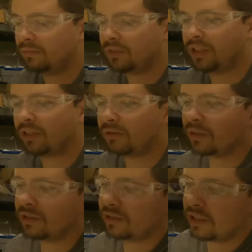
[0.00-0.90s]
centering
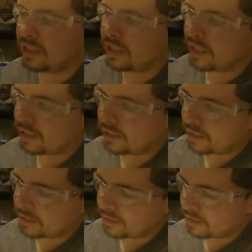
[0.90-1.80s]
rings, and
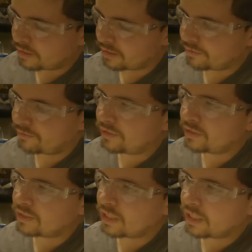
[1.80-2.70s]
then the
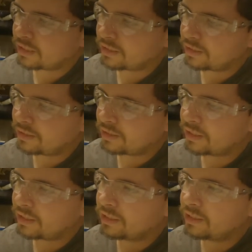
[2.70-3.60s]
fins actually
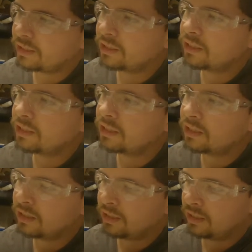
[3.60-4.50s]
sit
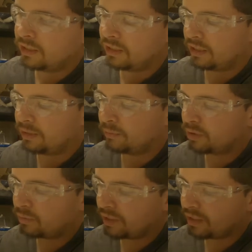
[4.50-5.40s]
in
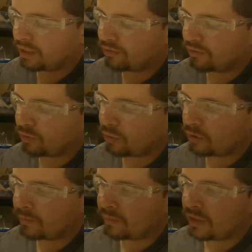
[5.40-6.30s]
between these
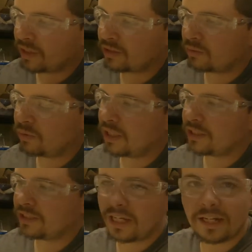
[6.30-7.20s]
four. And so we'll
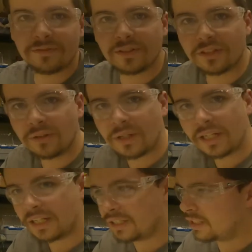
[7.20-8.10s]
actually have to go
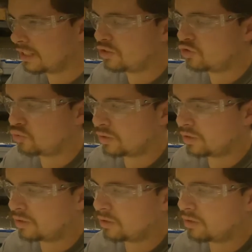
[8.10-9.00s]
ahead and
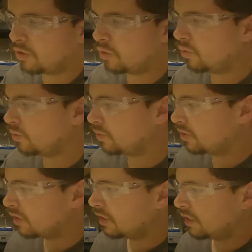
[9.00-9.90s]
drill
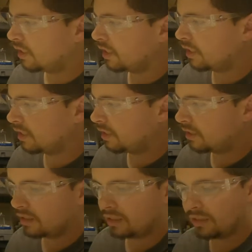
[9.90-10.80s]
holes
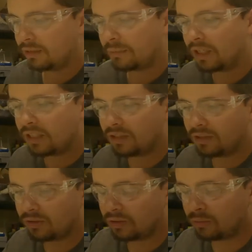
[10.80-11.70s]
in the body
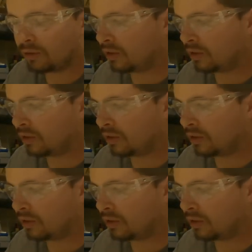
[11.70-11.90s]
tube